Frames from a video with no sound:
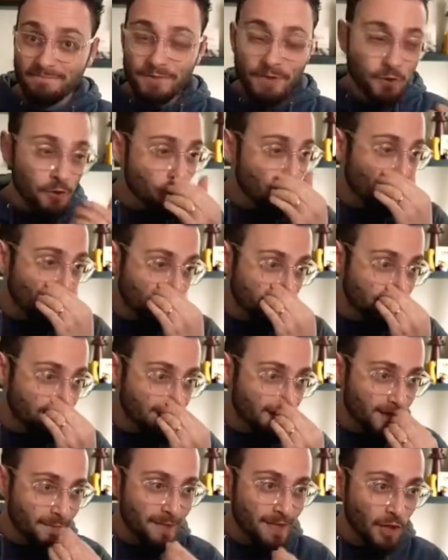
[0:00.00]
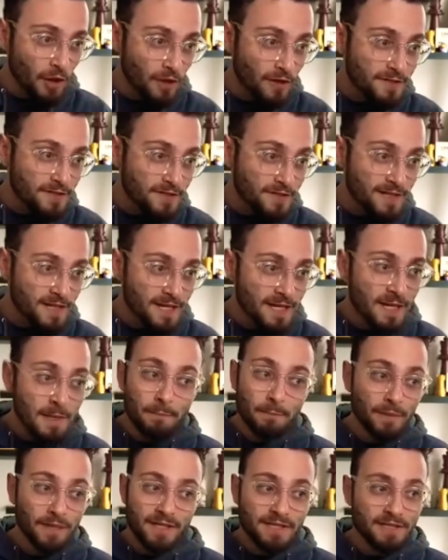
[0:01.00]
Your queen is going to be lost.
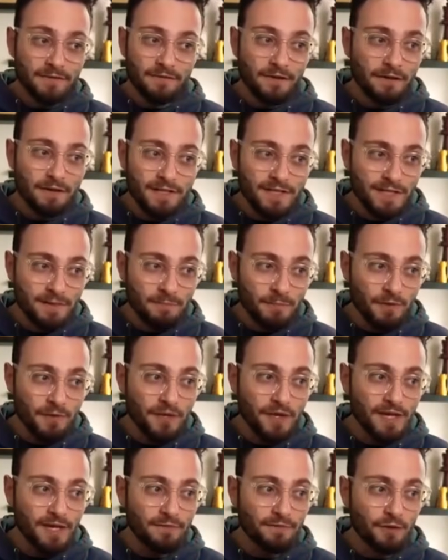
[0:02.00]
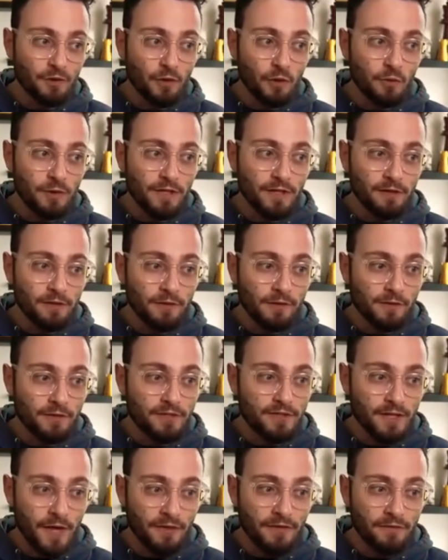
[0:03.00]
But it's a very simple thing. If you go here,
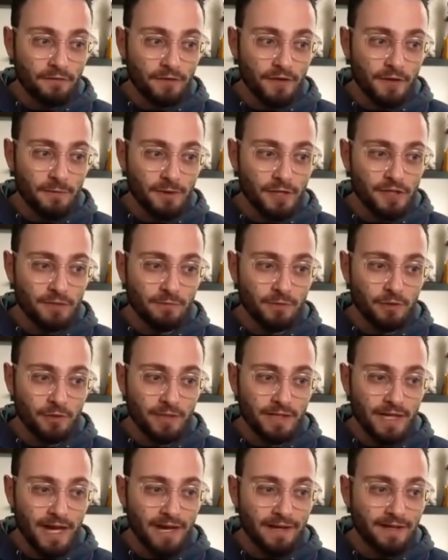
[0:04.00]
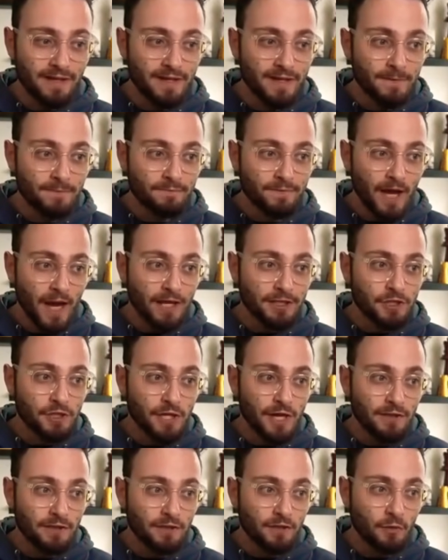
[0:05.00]
there's nothing for the bishop to attack. I
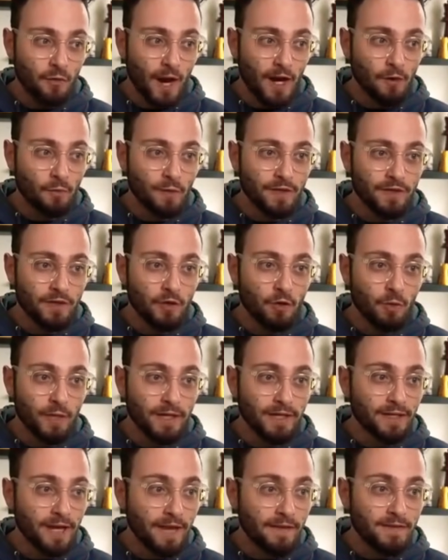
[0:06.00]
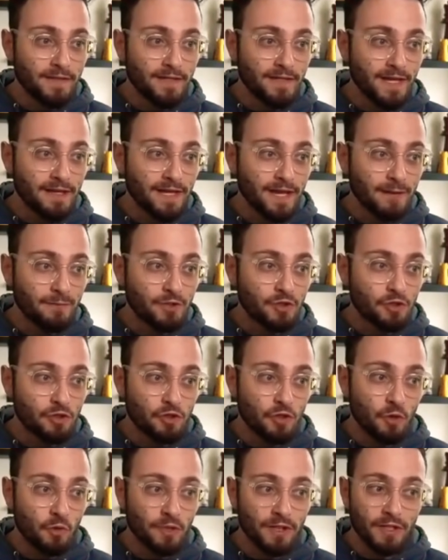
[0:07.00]
check you, I win the queen, and this endgame is
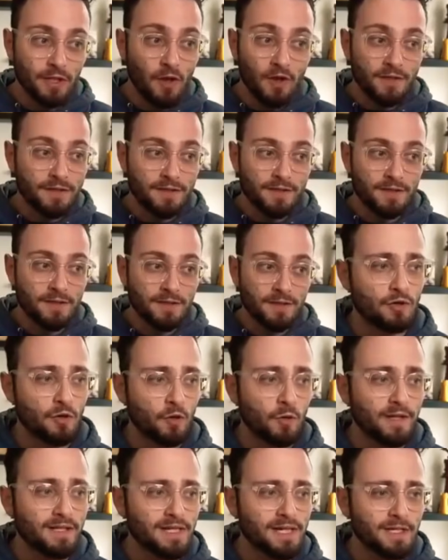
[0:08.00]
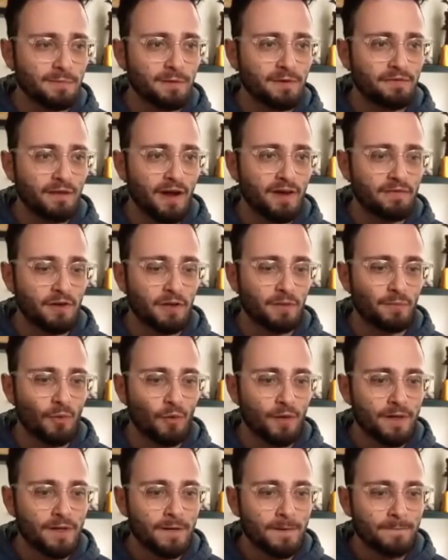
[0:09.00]
just totally lost. So queen takes b5 on the
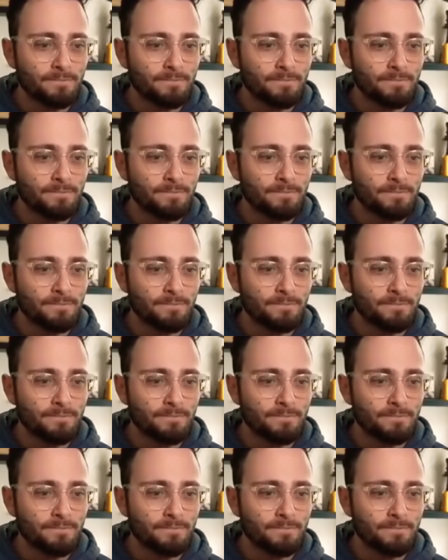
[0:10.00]
board.